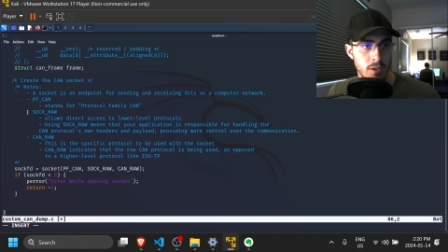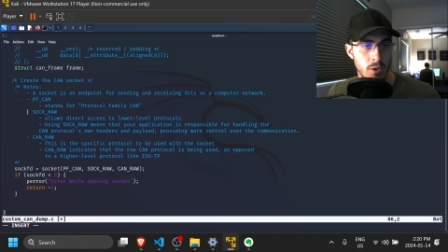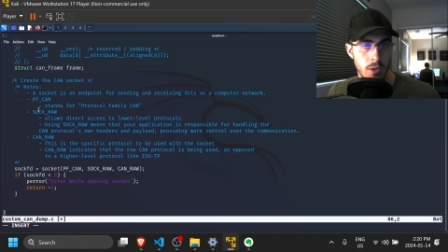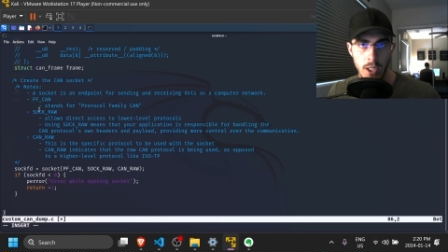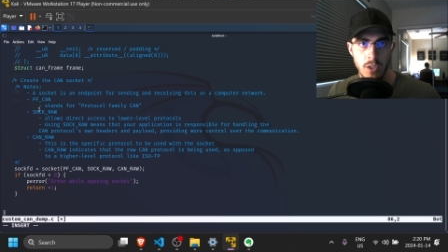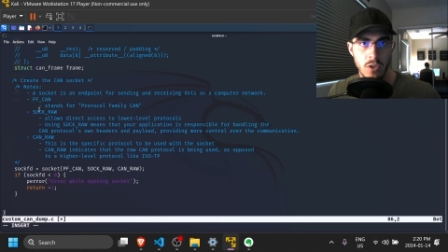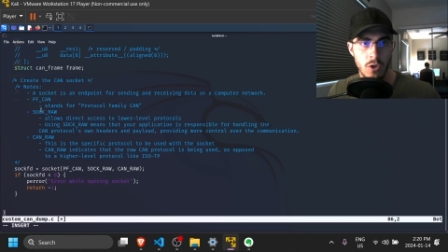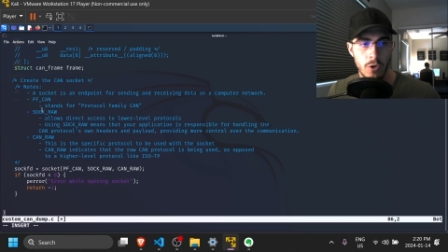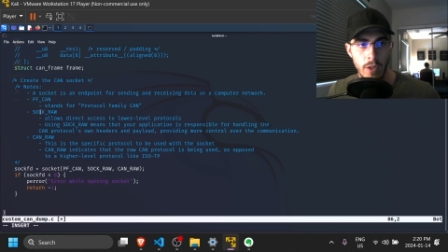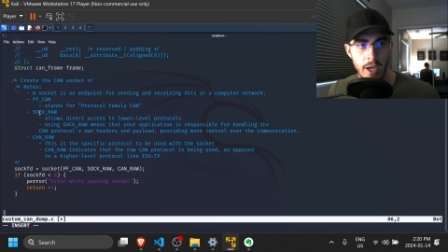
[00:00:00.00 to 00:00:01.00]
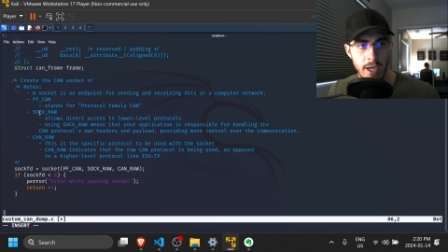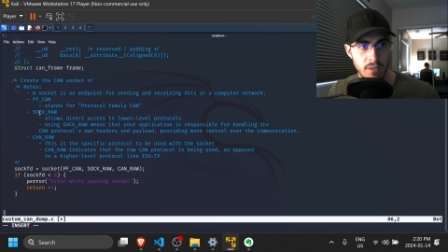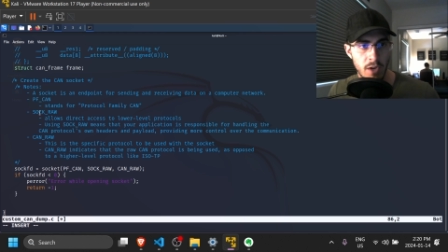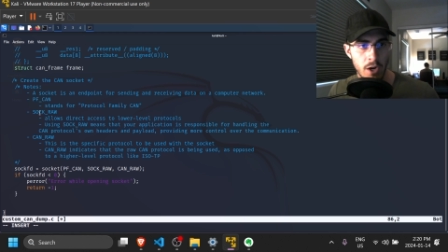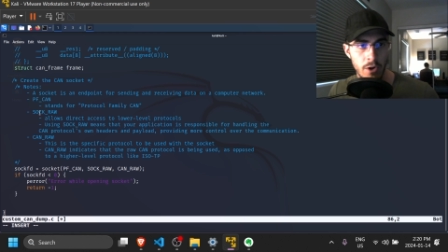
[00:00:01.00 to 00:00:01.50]
so the Linux kernel
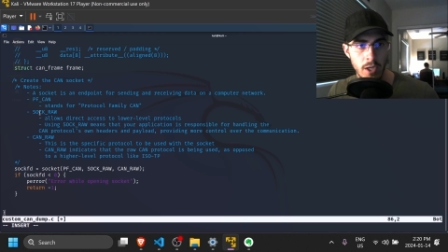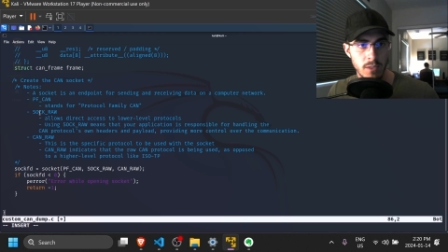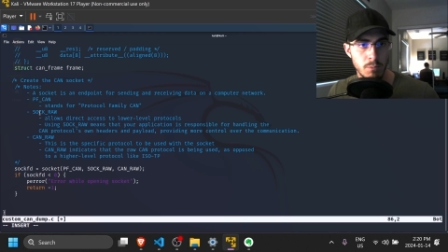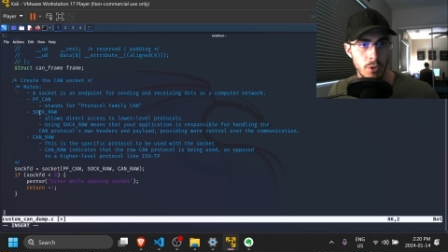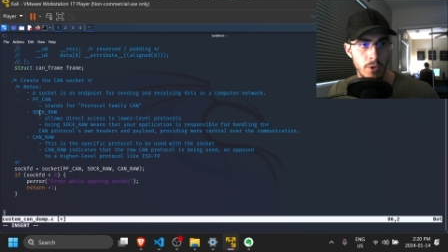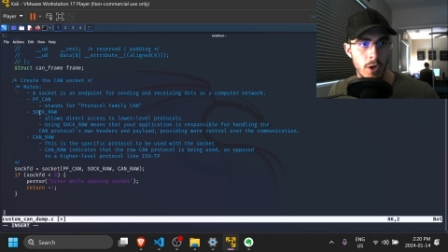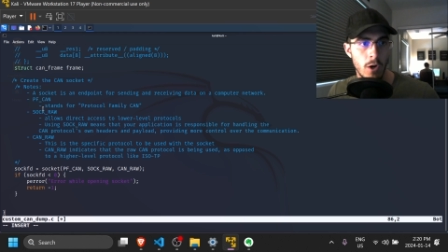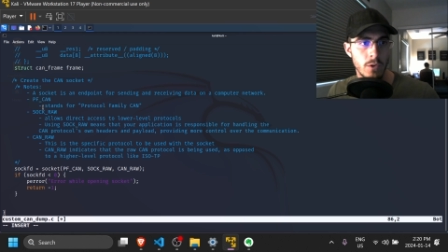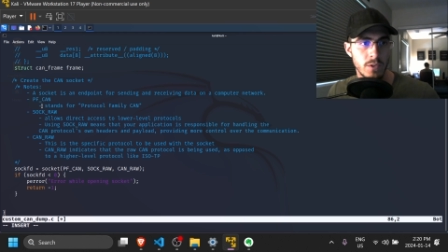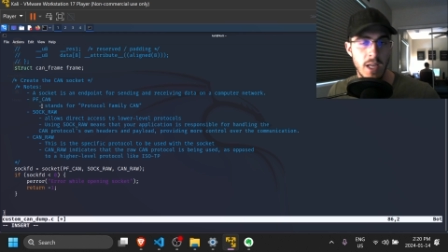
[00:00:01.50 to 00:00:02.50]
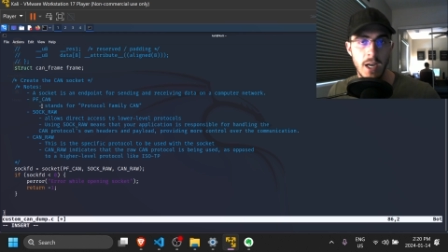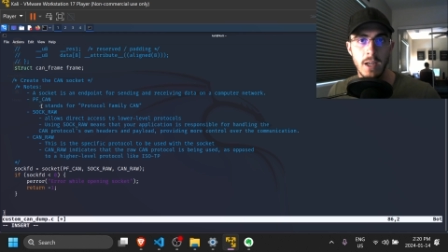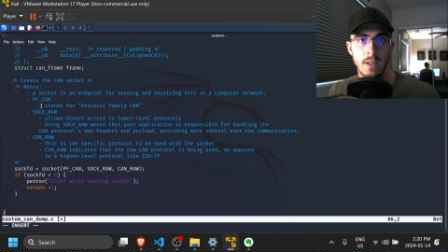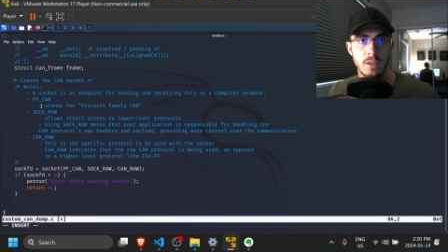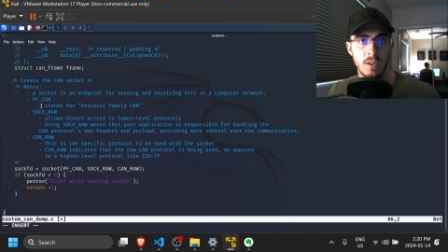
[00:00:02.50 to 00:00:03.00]
has various protocols that it
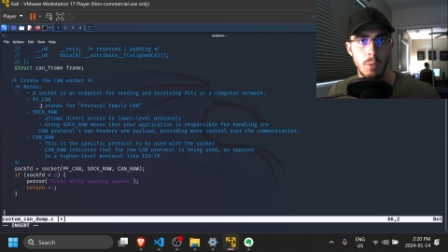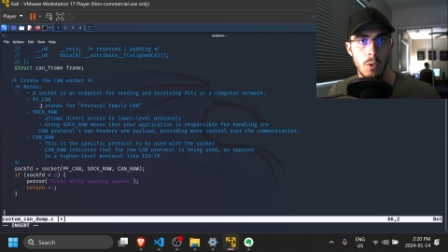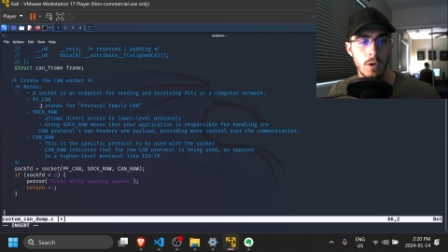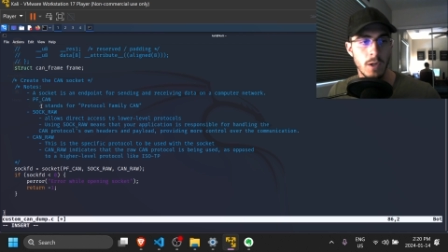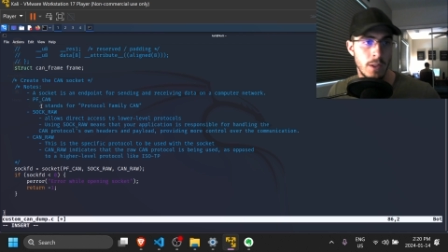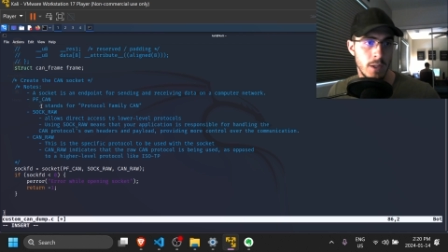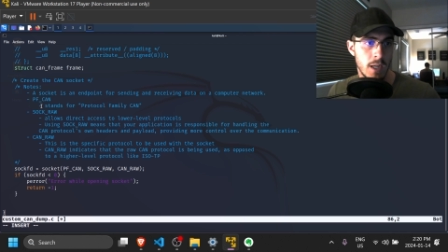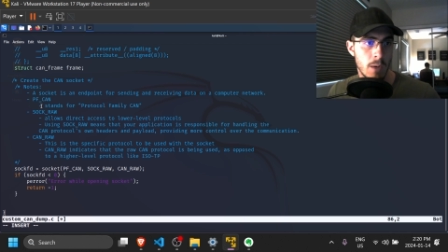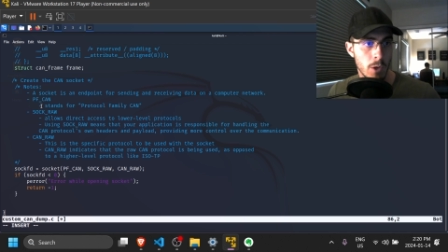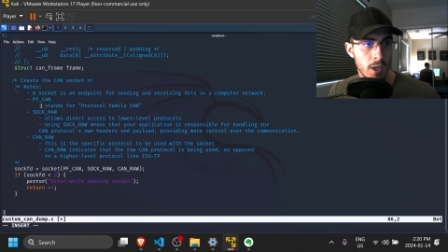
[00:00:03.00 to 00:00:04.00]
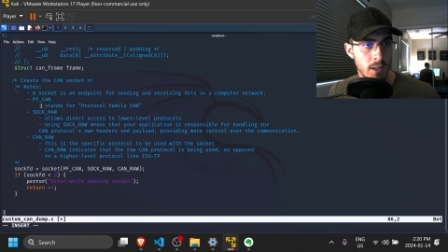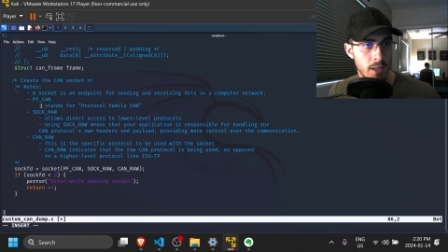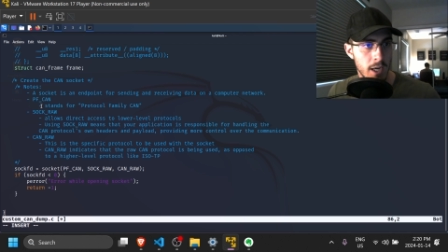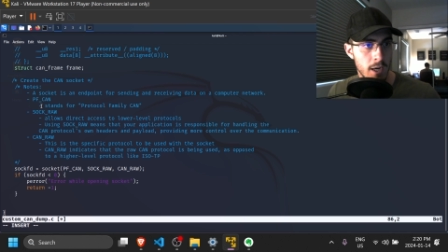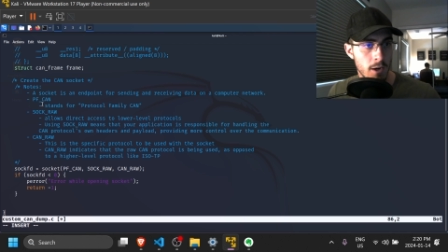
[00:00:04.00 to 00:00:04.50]
can support in the networking
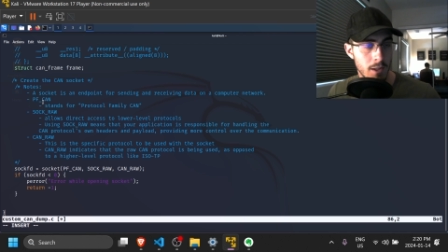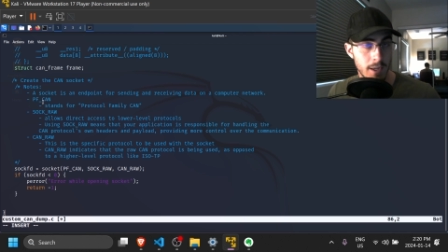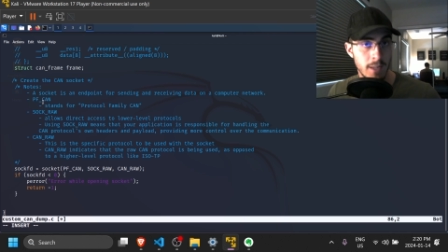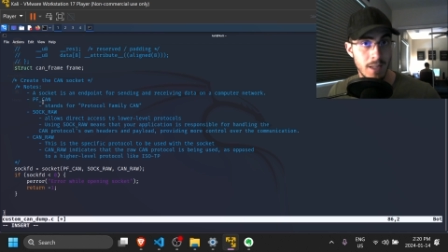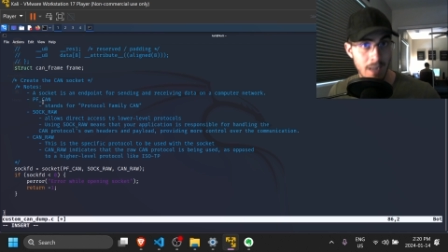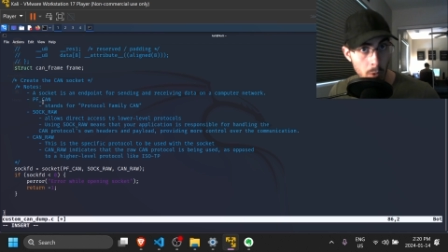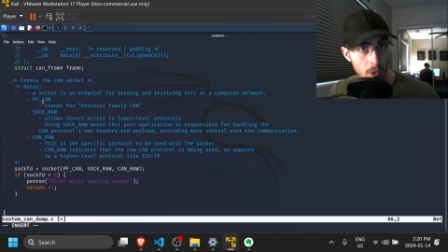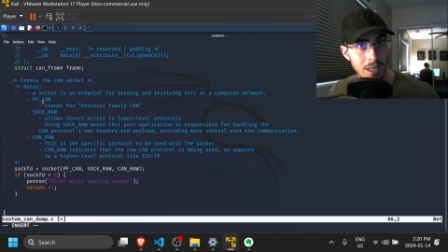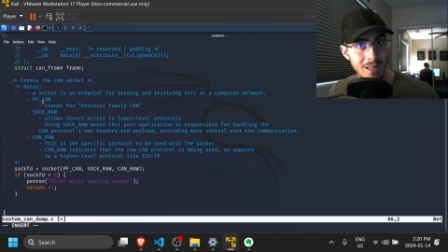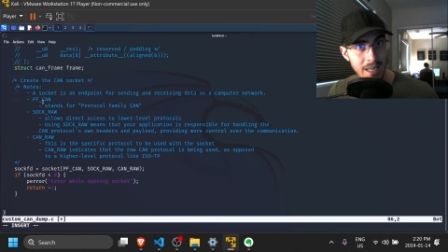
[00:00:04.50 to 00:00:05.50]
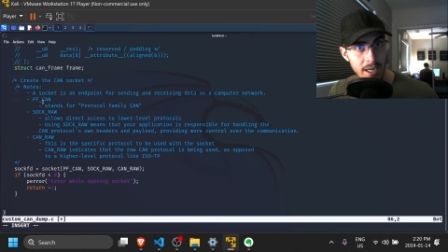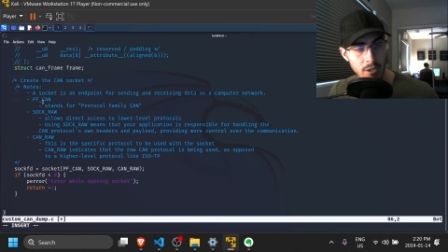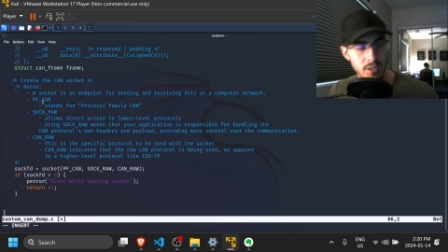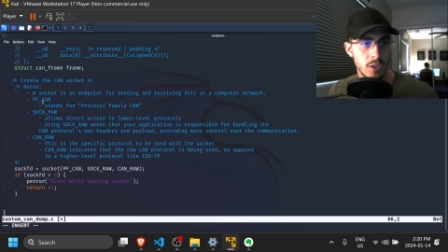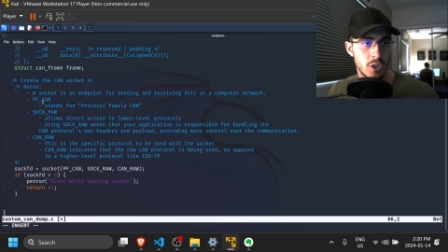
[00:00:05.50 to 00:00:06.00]
layer, in the networking
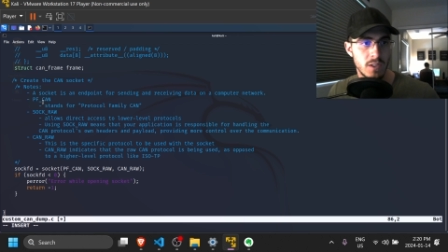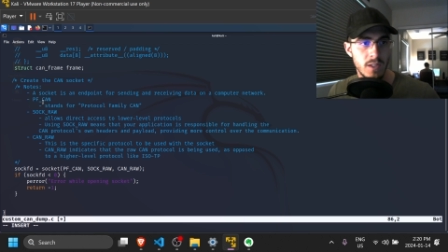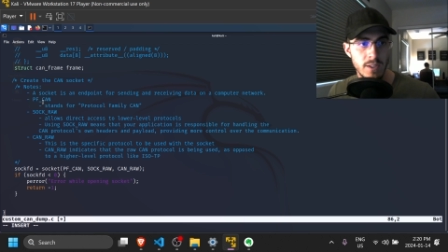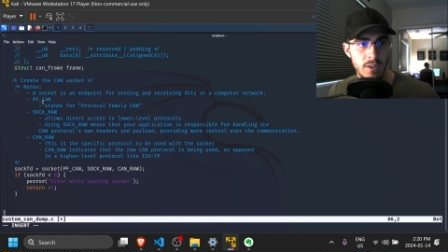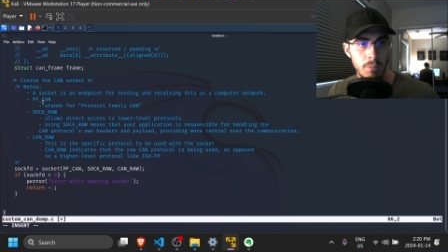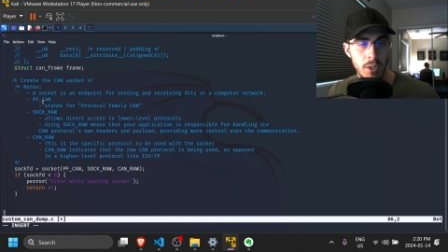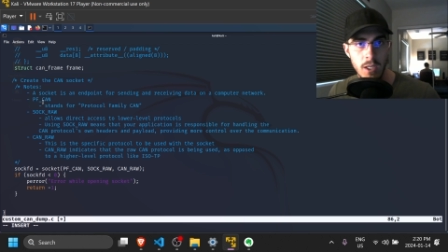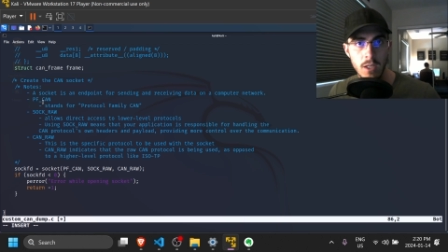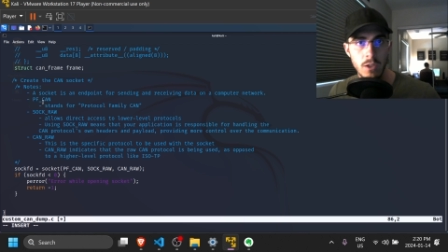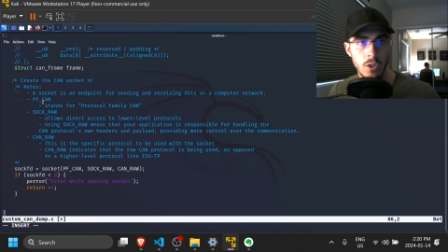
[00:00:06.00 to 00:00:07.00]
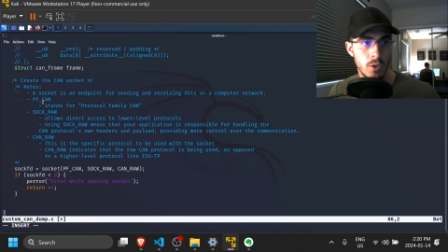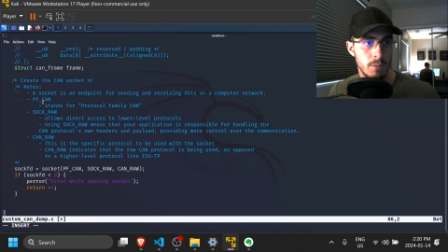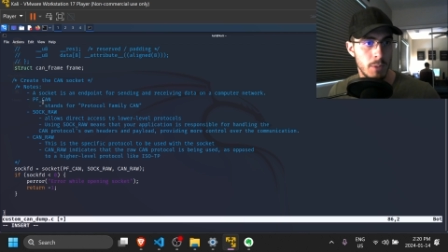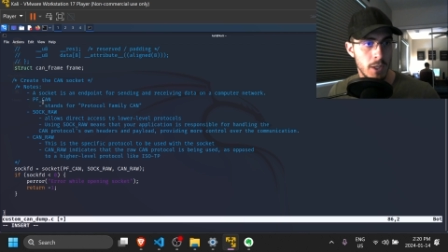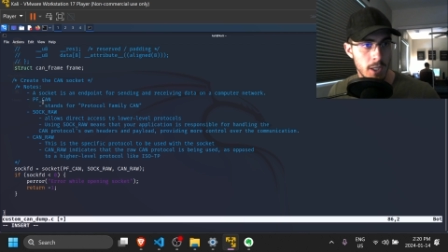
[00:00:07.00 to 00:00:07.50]
layer such as TCP,
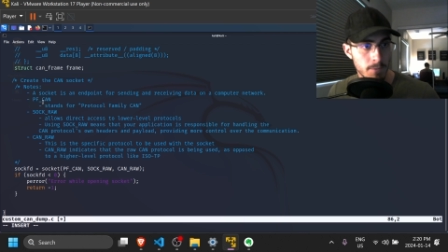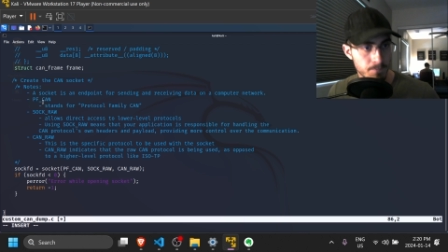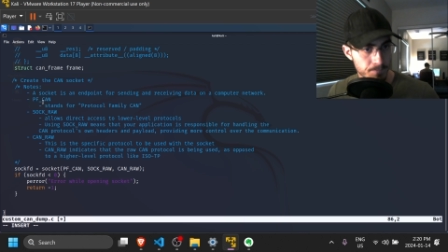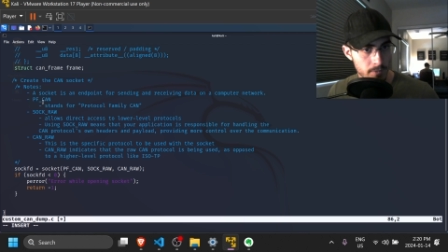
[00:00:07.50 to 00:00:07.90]
UDP.